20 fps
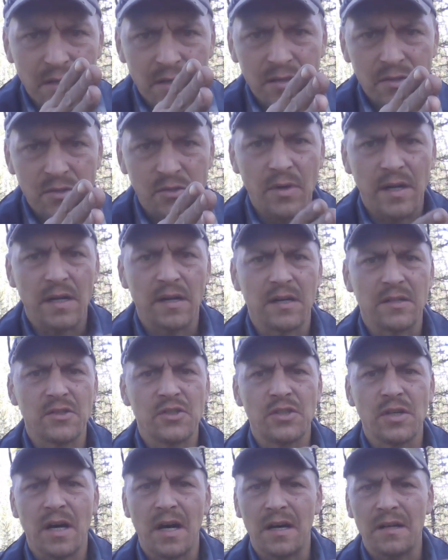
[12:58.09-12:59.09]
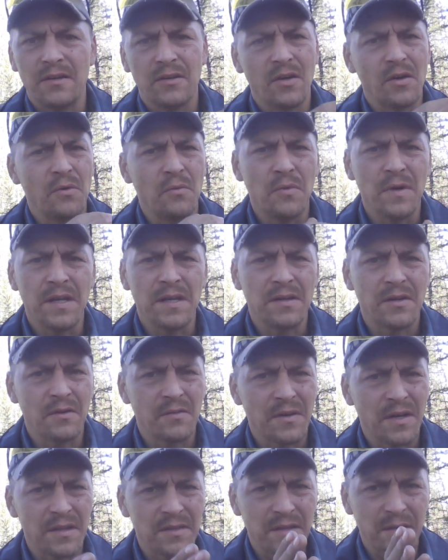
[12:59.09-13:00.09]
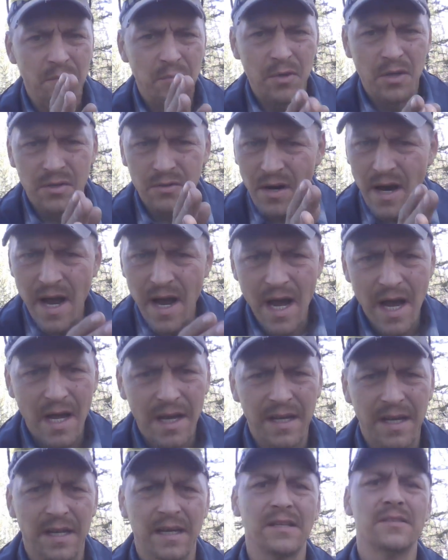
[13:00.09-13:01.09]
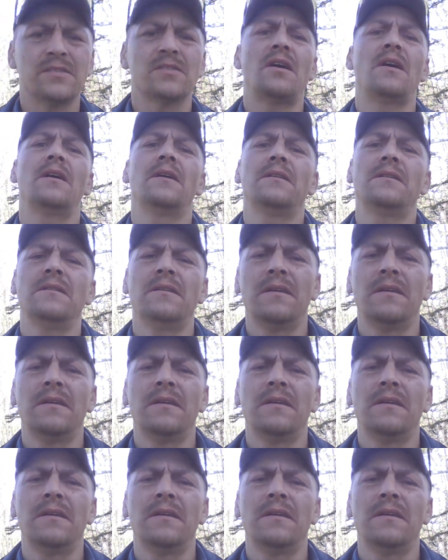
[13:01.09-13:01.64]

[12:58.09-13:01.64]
straight on shot, no wind, no nothing. Crack, and he saw it